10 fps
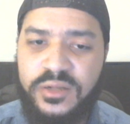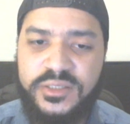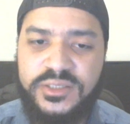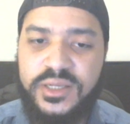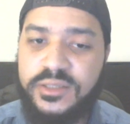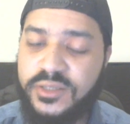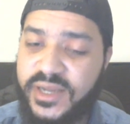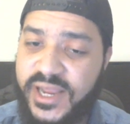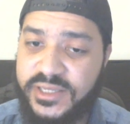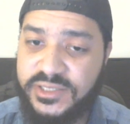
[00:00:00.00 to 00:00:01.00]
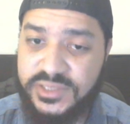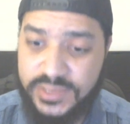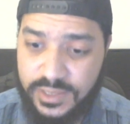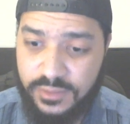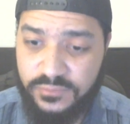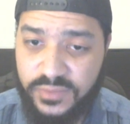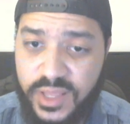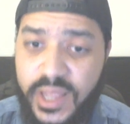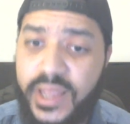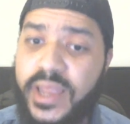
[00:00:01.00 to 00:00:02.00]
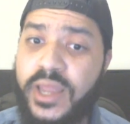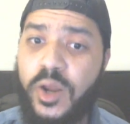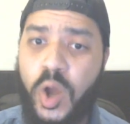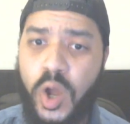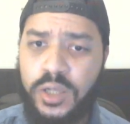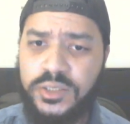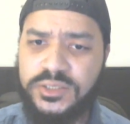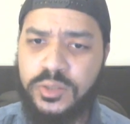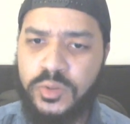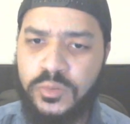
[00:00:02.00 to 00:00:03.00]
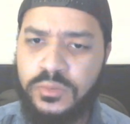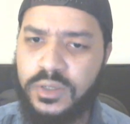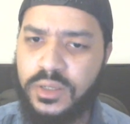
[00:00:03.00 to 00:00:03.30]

this underhanded stuff. And also